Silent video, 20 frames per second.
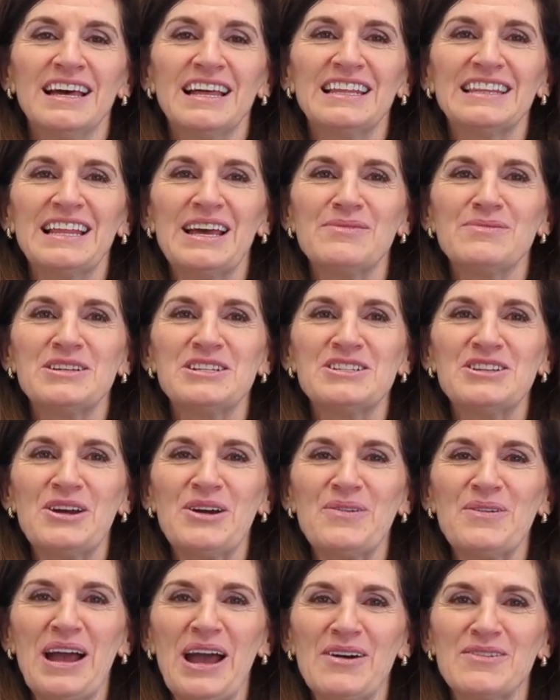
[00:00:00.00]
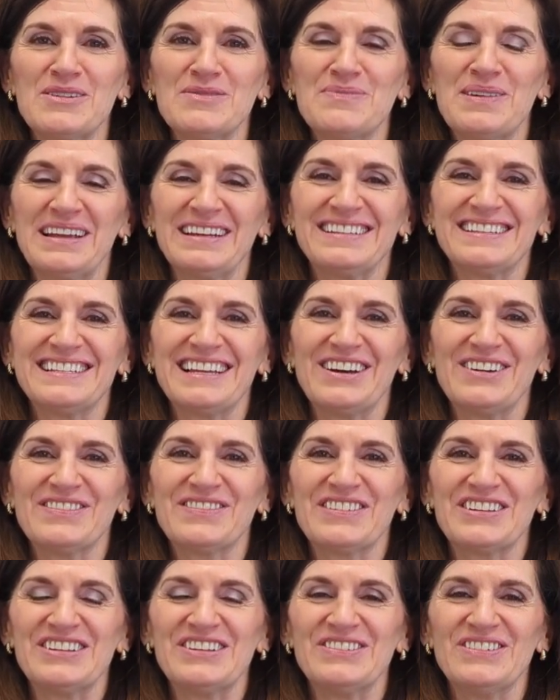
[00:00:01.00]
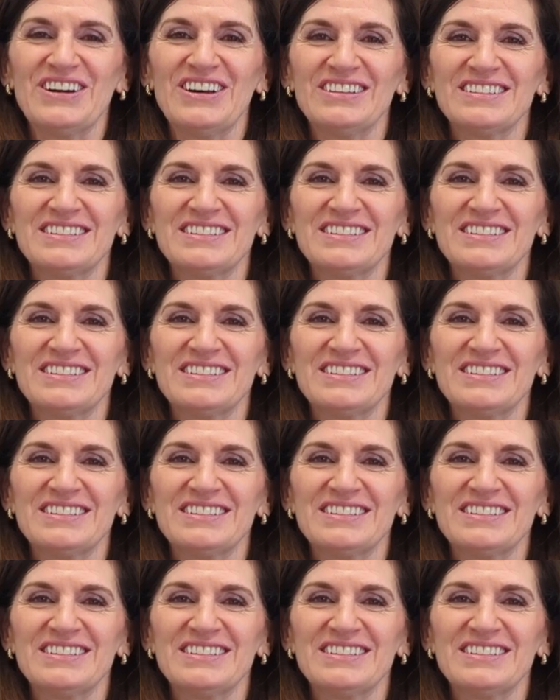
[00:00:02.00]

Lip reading: Let me know how it pans out for you all.